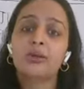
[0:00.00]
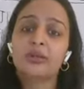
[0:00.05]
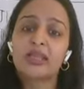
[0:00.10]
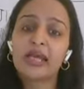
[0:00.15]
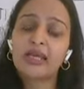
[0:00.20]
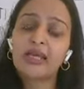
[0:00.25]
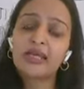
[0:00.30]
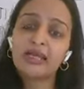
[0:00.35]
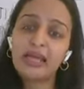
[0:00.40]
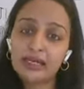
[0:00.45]

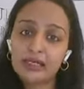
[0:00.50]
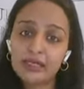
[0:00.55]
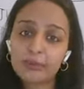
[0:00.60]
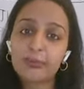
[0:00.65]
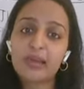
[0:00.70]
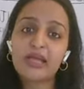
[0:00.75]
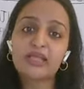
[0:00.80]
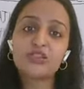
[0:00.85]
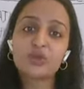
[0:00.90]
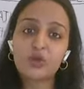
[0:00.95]
Then again,
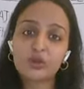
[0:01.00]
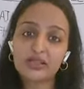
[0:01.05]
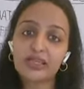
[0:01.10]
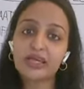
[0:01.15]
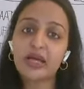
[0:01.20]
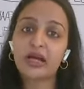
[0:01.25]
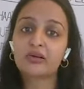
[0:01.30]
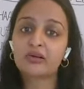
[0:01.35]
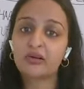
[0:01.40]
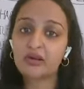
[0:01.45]
depends on
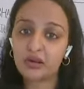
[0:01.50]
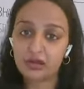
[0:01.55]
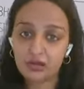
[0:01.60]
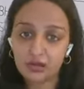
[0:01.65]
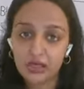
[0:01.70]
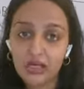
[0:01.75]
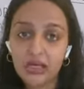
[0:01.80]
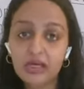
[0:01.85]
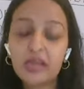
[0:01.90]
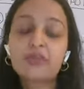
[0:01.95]
the hunger.
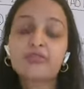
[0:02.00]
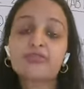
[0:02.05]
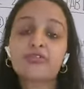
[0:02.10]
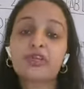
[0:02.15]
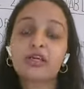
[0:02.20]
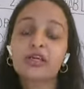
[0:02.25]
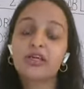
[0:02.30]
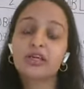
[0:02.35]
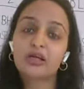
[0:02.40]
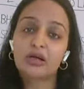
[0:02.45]
If
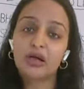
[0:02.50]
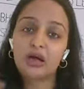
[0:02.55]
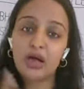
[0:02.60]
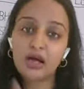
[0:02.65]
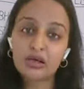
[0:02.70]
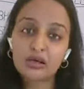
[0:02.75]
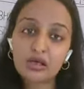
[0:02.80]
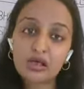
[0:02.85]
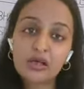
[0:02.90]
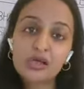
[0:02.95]
the
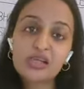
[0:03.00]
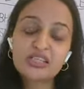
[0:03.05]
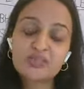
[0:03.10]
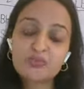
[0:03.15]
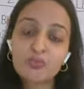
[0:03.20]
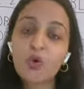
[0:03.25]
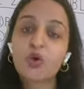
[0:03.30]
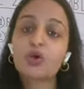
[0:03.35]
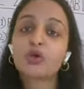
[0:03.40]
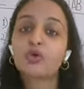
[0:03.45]
hunger is
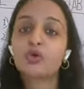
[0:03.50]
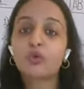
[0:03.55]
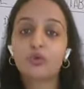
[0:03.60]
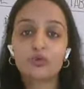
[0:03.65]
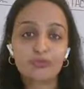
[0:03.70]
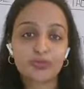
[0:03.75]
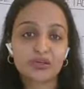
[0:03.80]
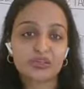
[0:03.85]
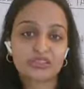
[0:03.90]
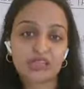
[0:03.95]
more, you
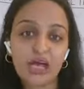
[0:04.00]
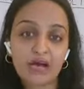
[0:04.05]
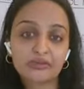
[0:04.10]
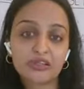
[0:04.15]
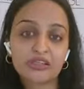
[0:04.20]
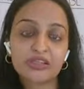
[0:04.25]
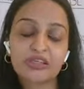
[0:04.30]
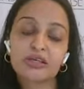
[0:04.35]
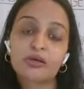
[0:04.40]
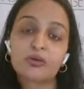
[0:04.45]
go for a
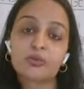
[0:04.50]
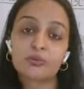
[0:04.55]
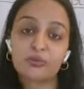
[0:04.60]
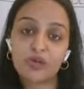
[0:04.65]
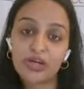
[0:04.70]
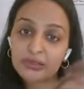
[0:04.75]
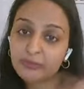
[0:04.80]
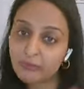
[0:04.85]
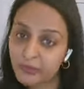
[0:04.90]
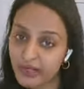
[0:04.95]
sourdough
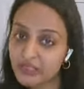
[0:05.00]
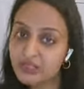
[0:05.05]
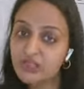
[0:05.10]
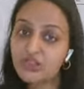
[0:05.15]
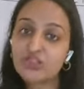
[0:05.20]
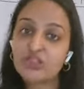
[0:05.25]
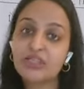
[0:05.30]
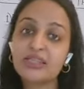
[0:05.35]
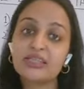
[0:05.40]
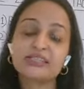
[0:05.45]
bread
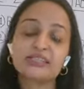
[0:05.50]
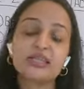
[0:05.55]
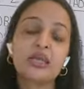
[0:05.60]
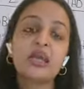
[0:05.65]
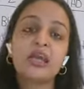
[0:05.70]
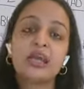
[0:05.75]
plus cheese.